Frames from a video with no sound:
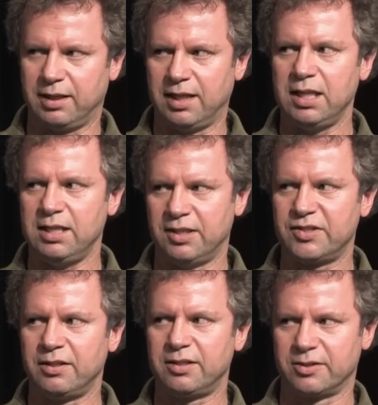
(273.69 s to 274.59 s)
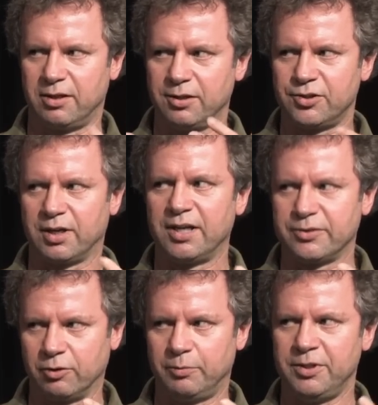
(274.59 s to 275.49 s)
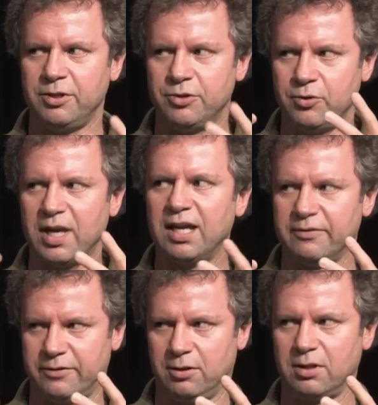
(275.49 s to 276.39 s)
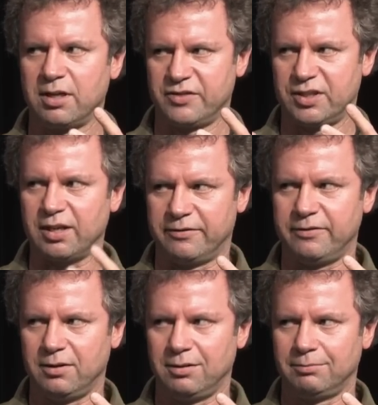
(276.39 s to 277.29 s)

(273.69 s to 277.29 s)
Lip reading: At any instant, as long as your eyes are open, you do have a lot of stuff.